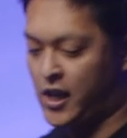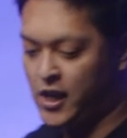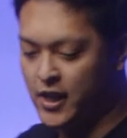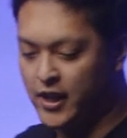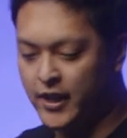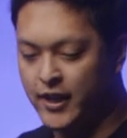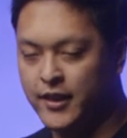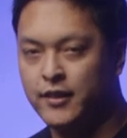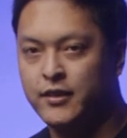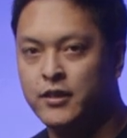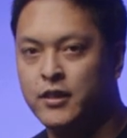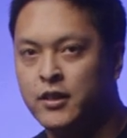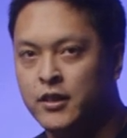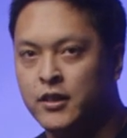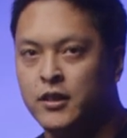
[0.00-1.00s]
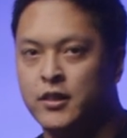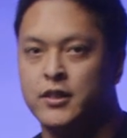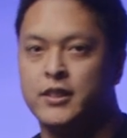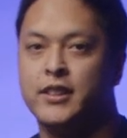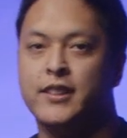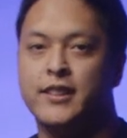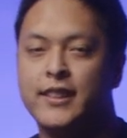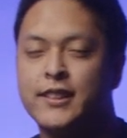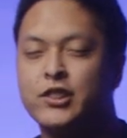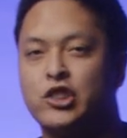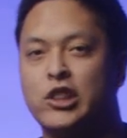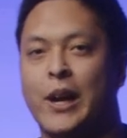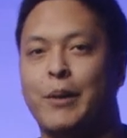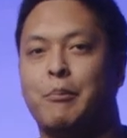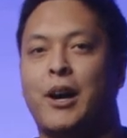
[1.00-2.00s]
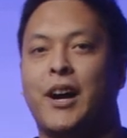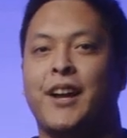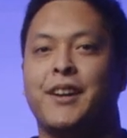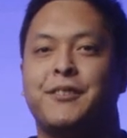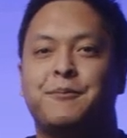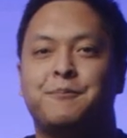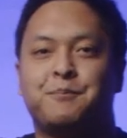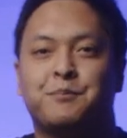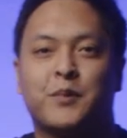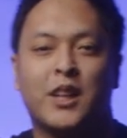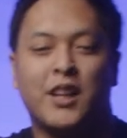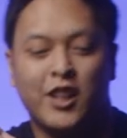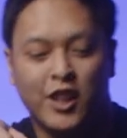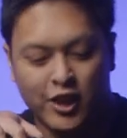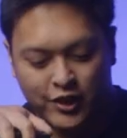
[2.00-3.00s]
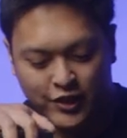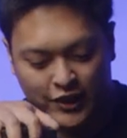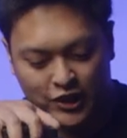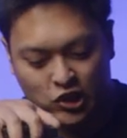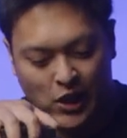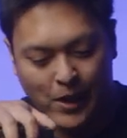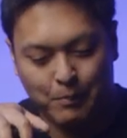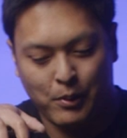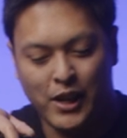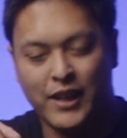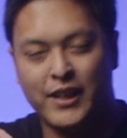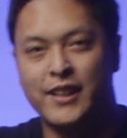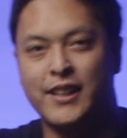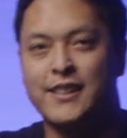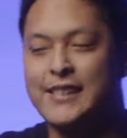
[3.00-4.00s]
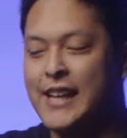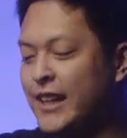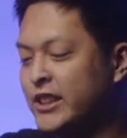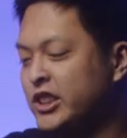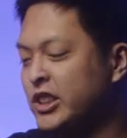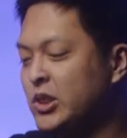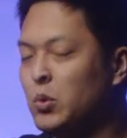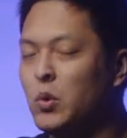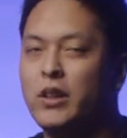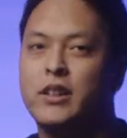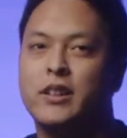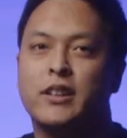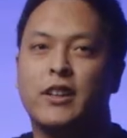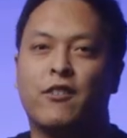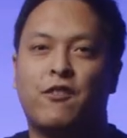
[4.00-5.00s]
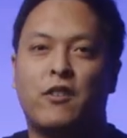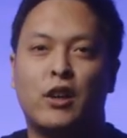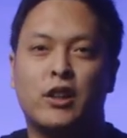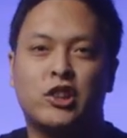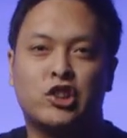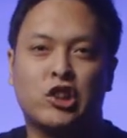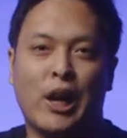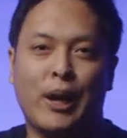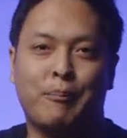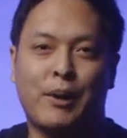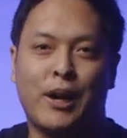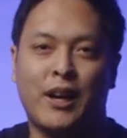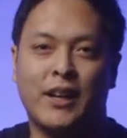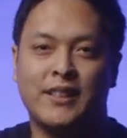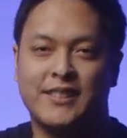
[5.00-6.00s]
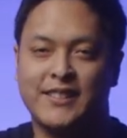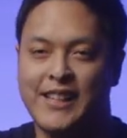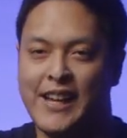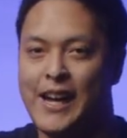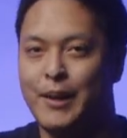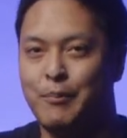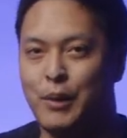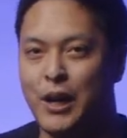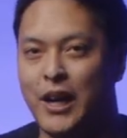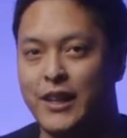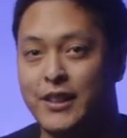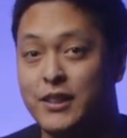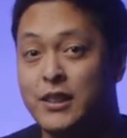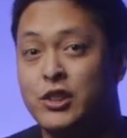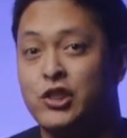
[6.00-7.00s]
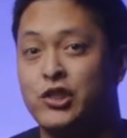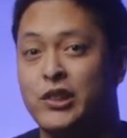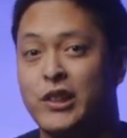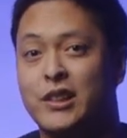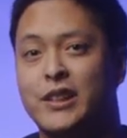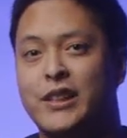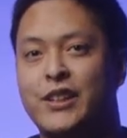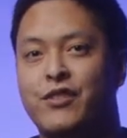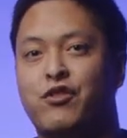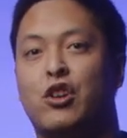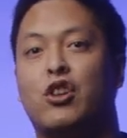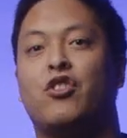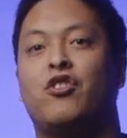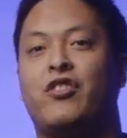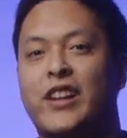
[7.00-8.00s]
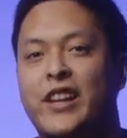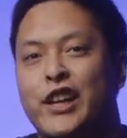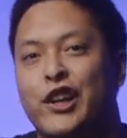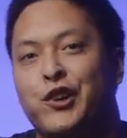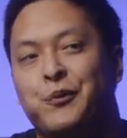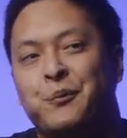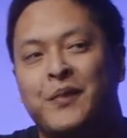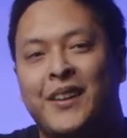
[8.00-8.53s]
on to this tripod. This tripod is actually one of the first tripods that I bought strictly for video.